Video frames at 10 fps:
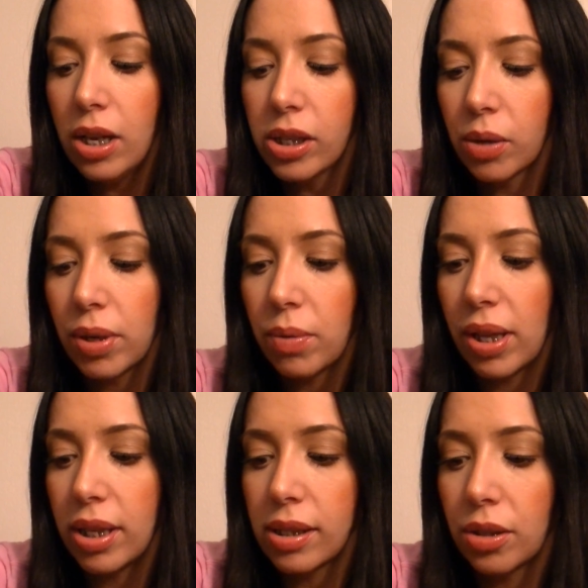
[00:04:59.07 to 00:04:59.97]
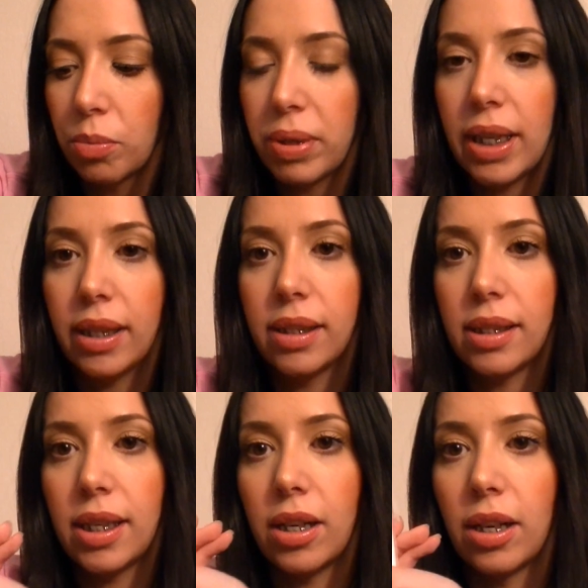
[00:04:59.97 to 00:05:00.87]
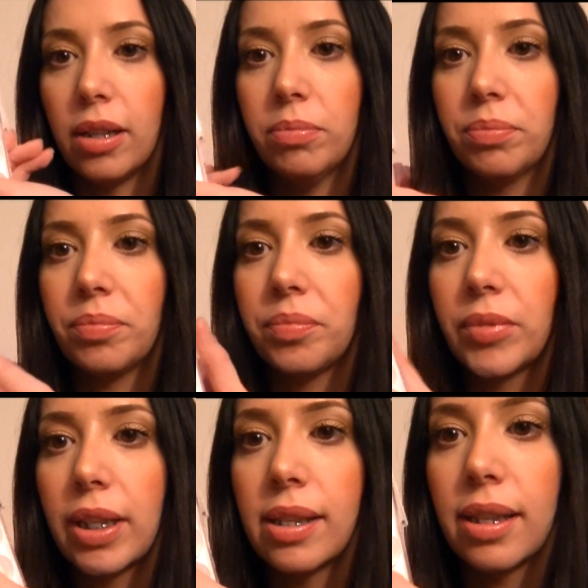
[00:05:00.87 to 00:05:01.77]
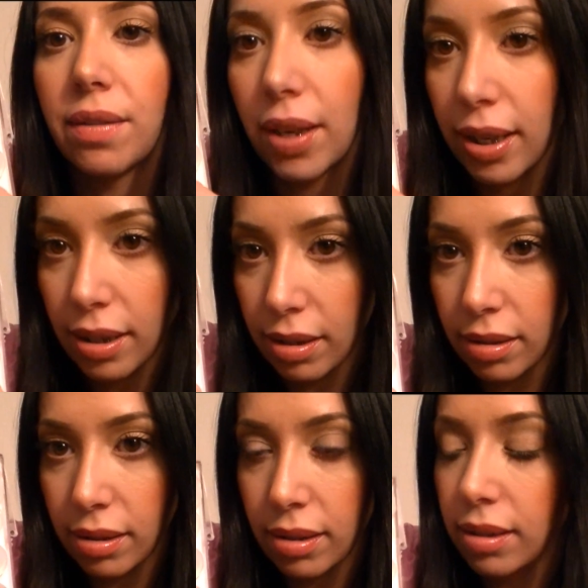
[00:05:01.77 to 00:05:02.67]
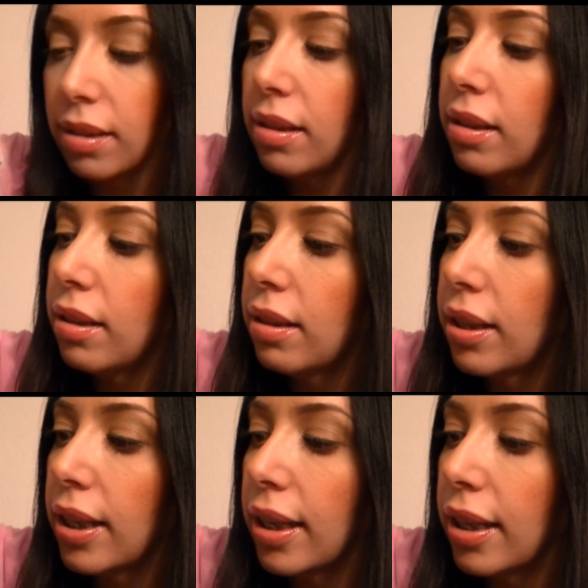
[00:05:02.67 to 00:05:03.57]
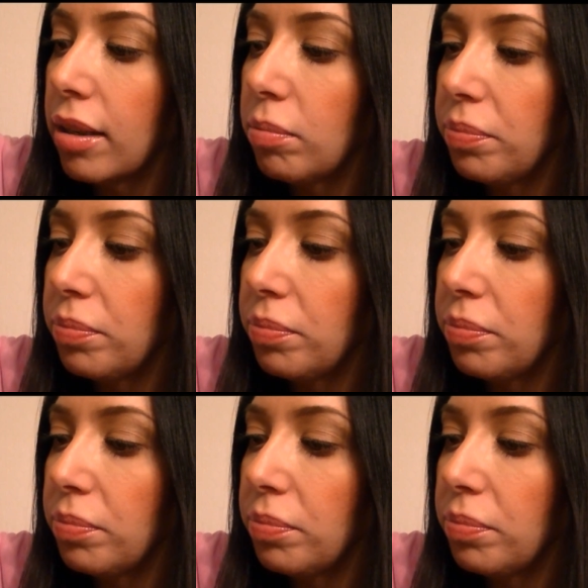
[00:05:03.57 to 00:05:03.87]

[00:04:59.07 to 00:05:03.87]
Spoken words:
So anyway, these little beads here Let's see if I can get in.